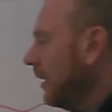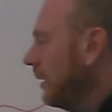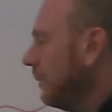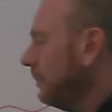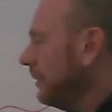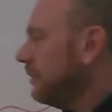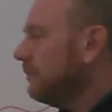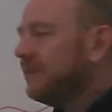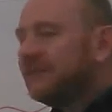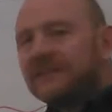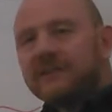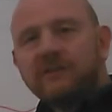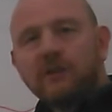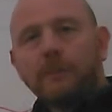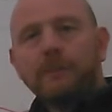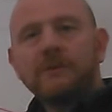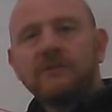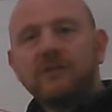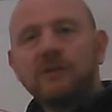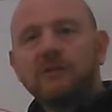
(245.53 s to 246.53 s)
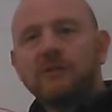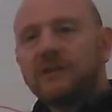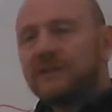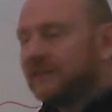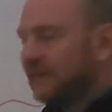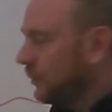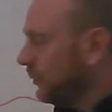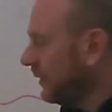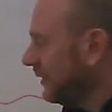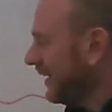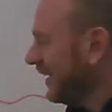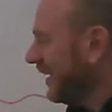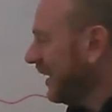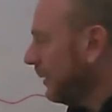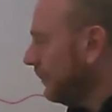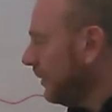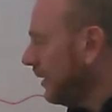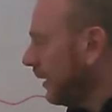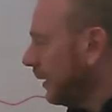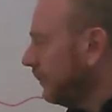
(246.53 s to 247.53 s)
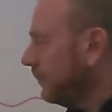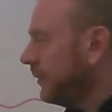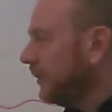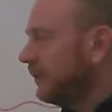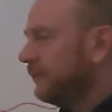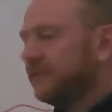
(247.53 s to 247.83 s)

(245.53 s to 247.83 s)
But there is this opportunity where they come up